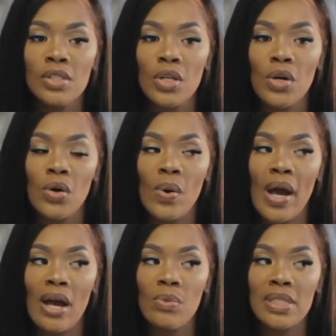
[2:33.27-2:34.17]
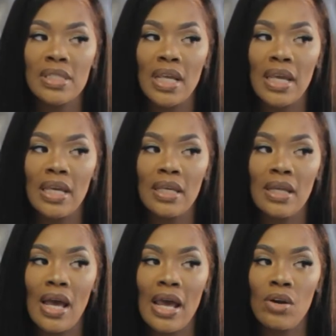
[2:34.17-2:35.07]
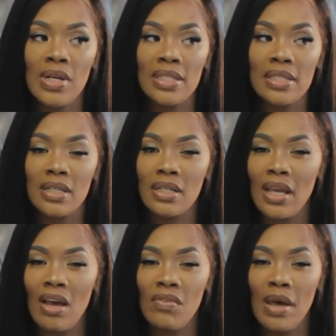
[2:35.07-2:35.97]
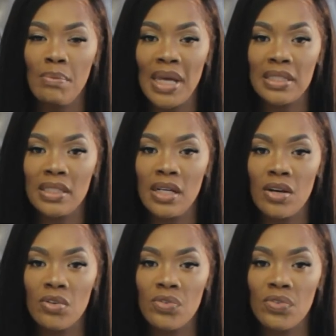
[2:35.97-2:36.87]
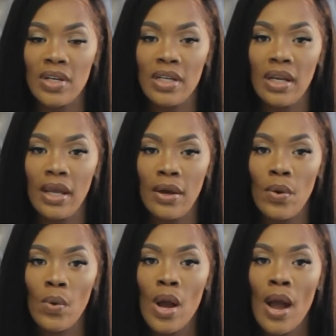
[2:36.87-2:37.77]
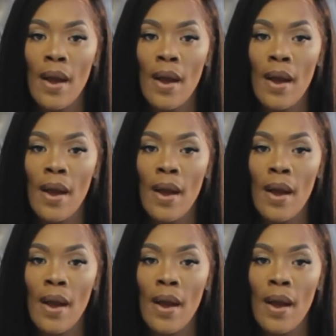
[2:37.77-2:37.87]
So I would say I don't necessarily have an imaginary friend now,